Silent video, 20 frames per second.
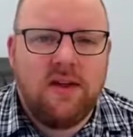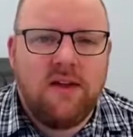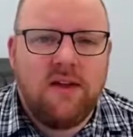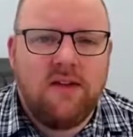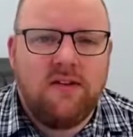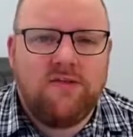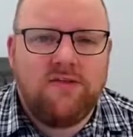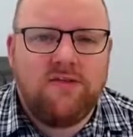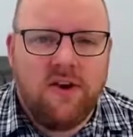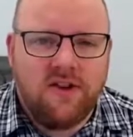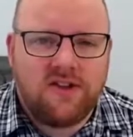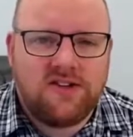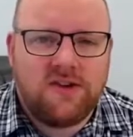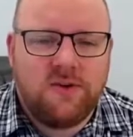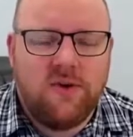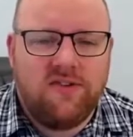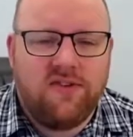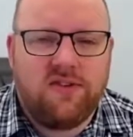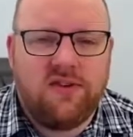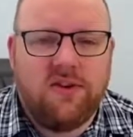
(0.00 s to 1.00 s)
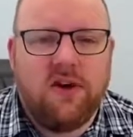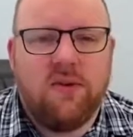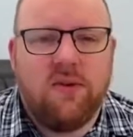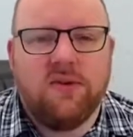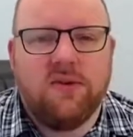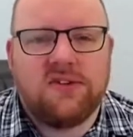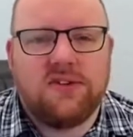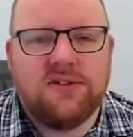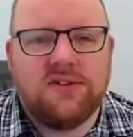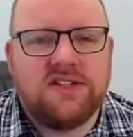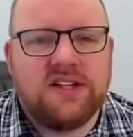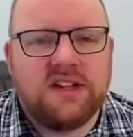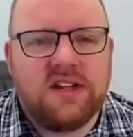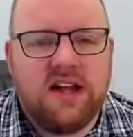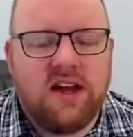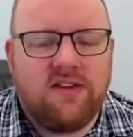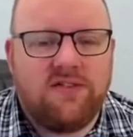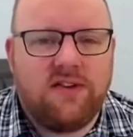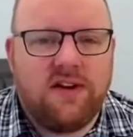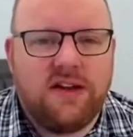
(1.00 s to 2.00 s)
Far too often I walked into
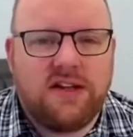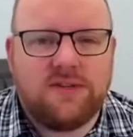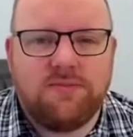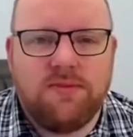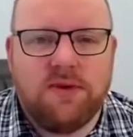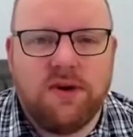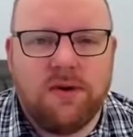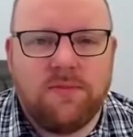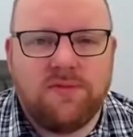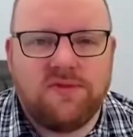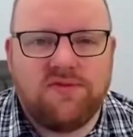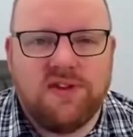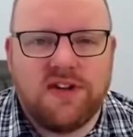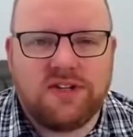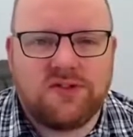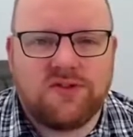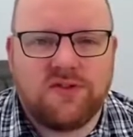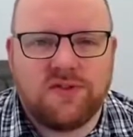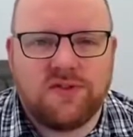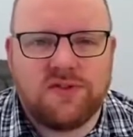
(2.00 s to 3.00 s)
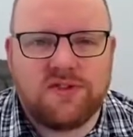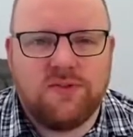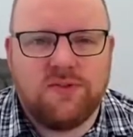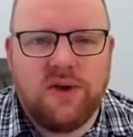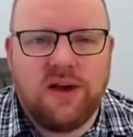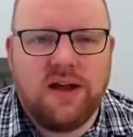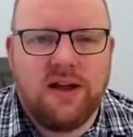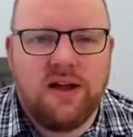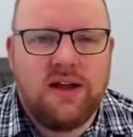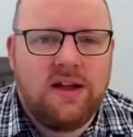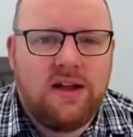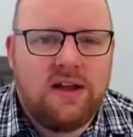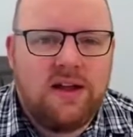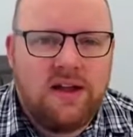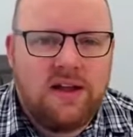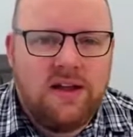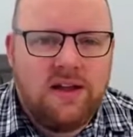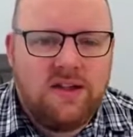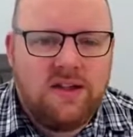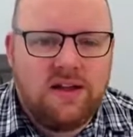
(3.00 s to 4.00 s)
cafes, pubs, restaurants where
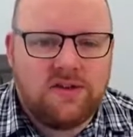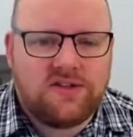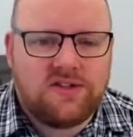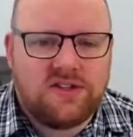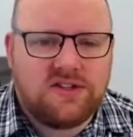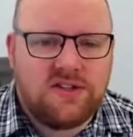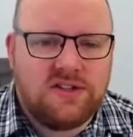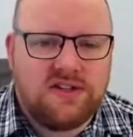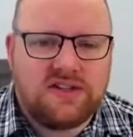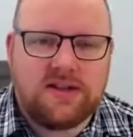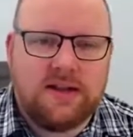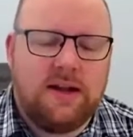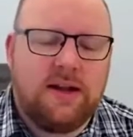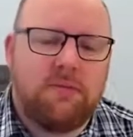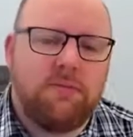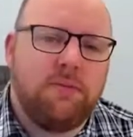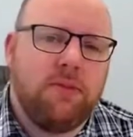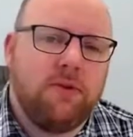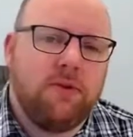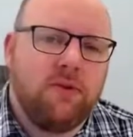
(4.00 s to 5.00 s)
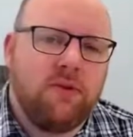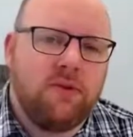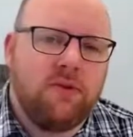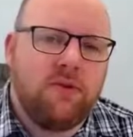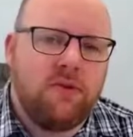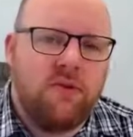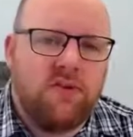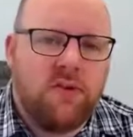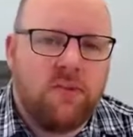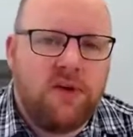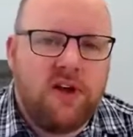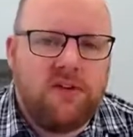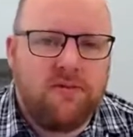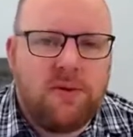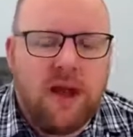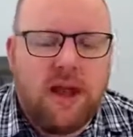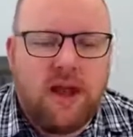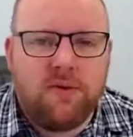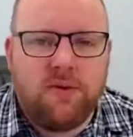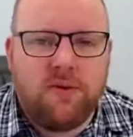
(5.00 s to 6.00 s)
there was just this clipboard with a bit of
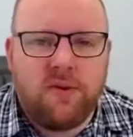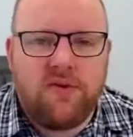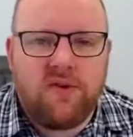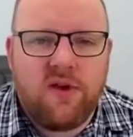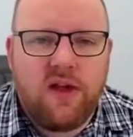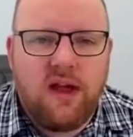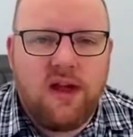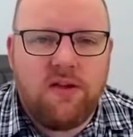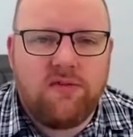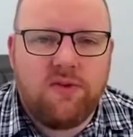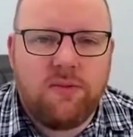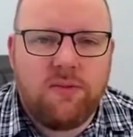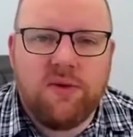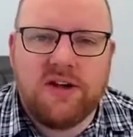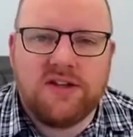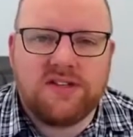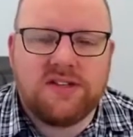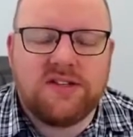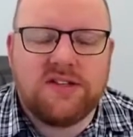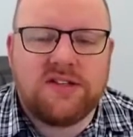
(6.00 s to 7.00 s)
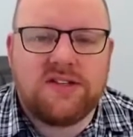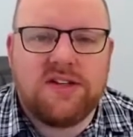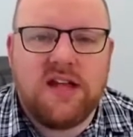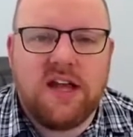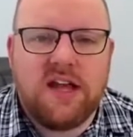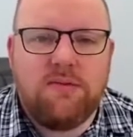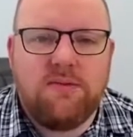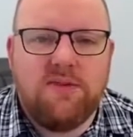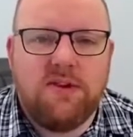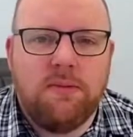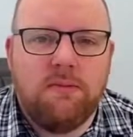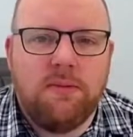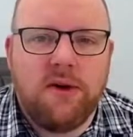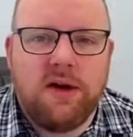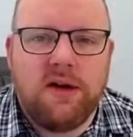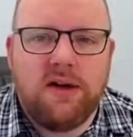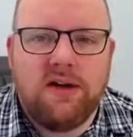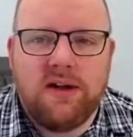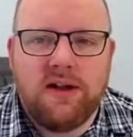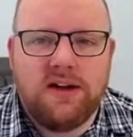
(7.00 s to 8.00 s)
paper with every person's name,
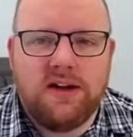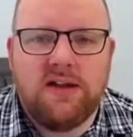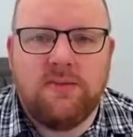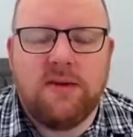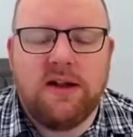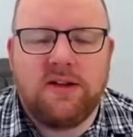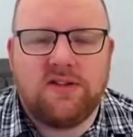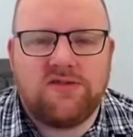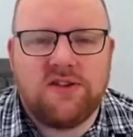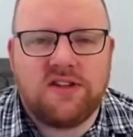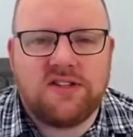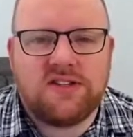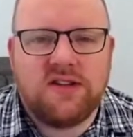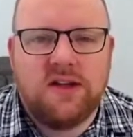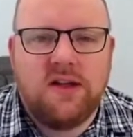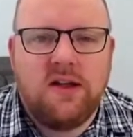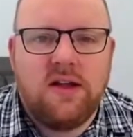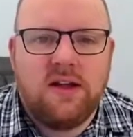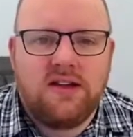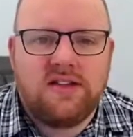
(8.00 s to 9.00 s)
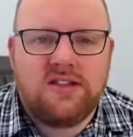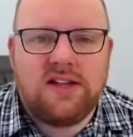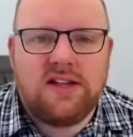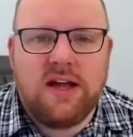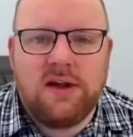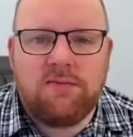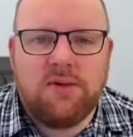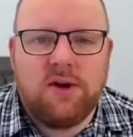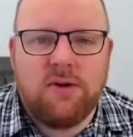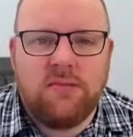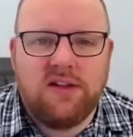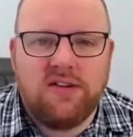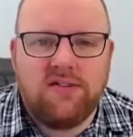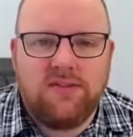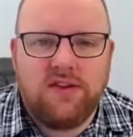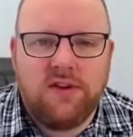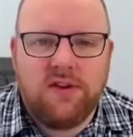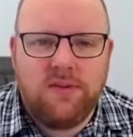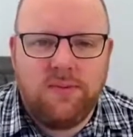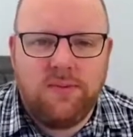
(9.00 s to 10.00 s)
number and email address sat in public
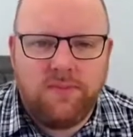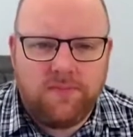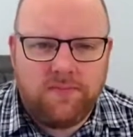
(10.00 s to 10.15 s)
view.